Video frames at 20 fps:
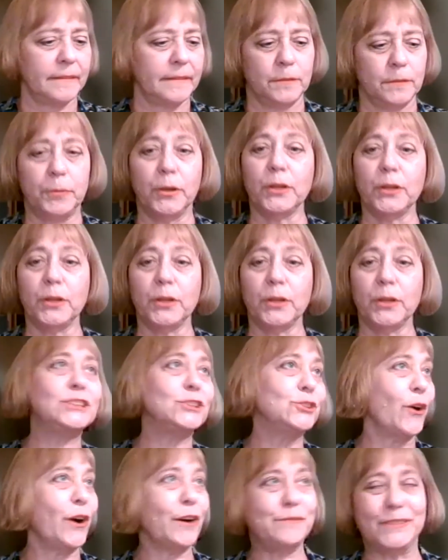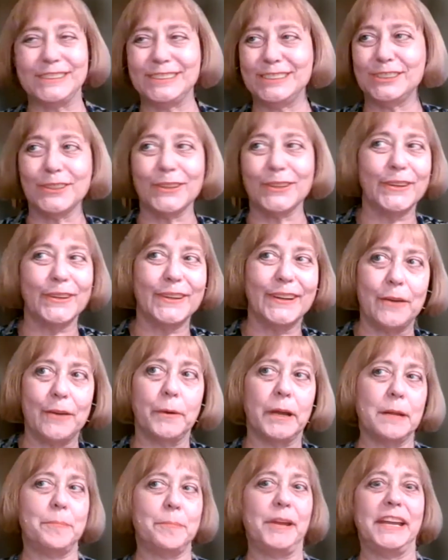police officer, I
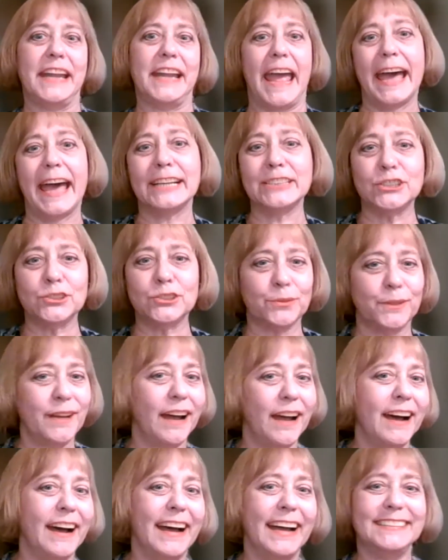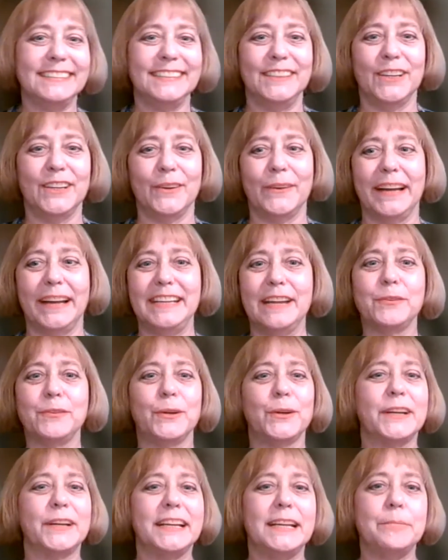want to be an astronaut. I never
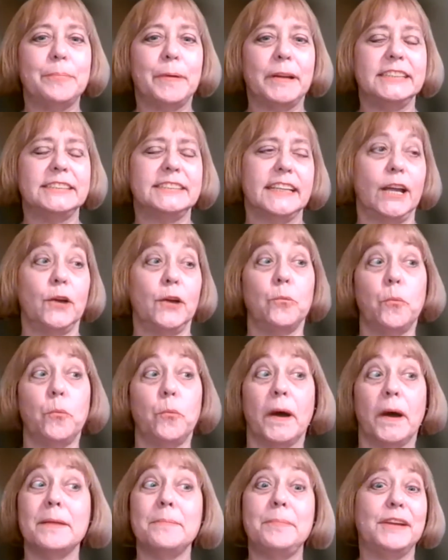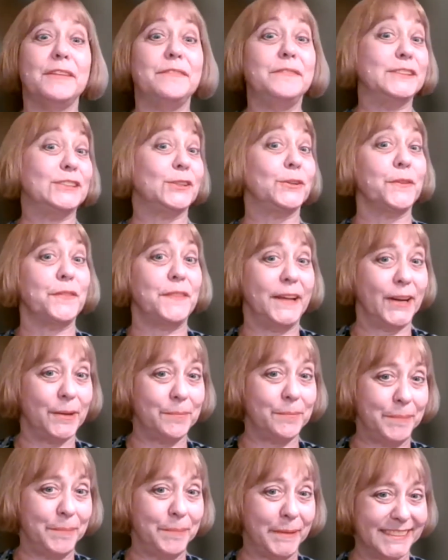heard anybody say, I want to be a physical
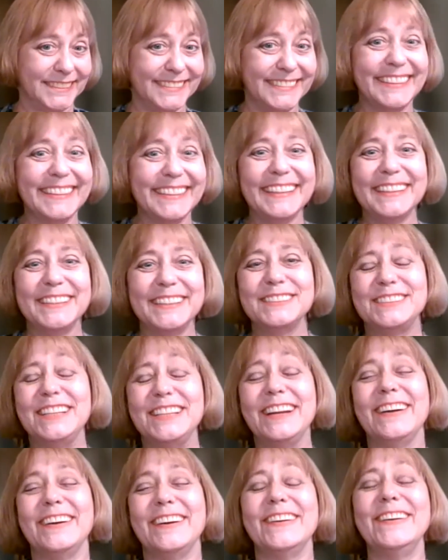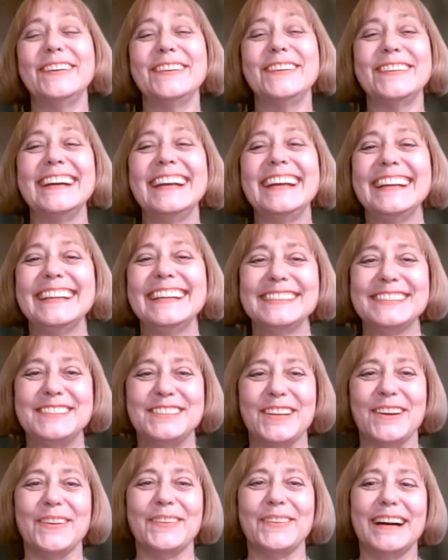therapist. So
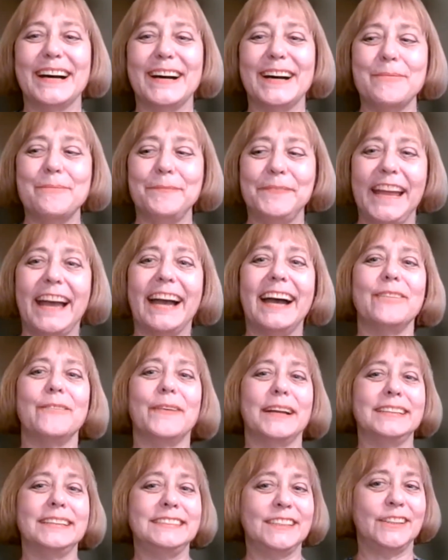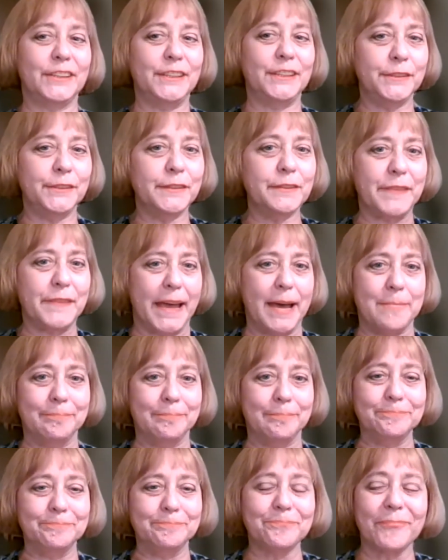I wanted to go to U of
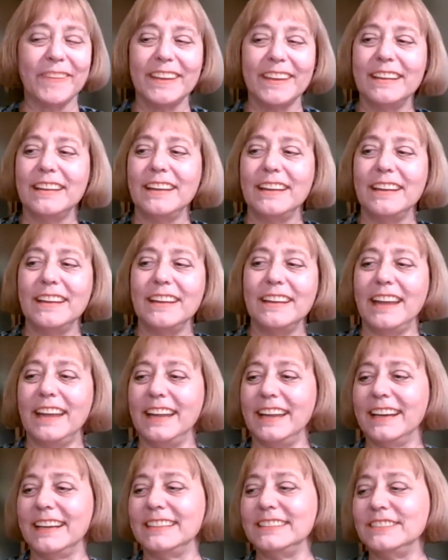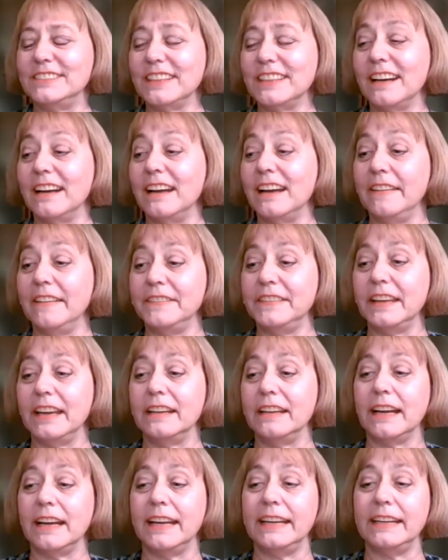M. And then
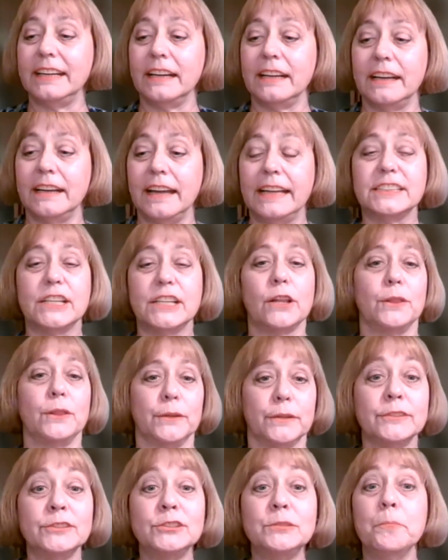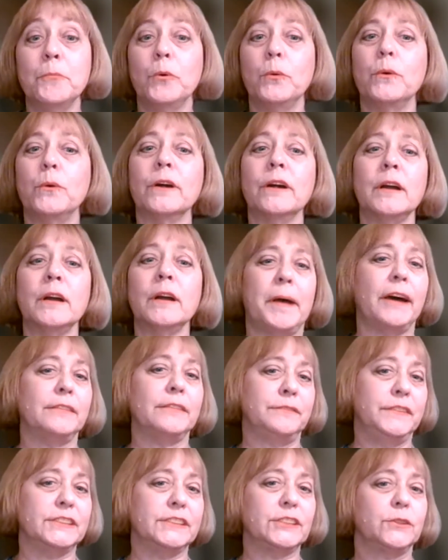as I learned more about
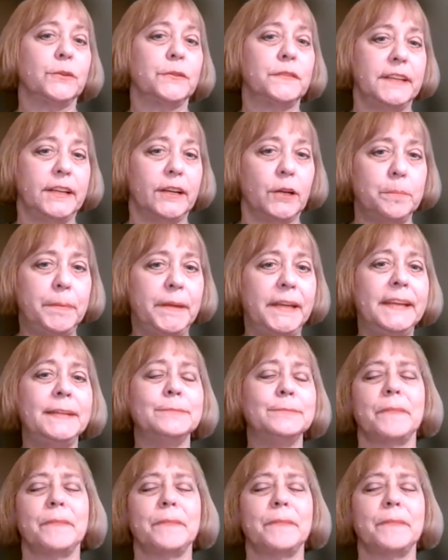physical therapy,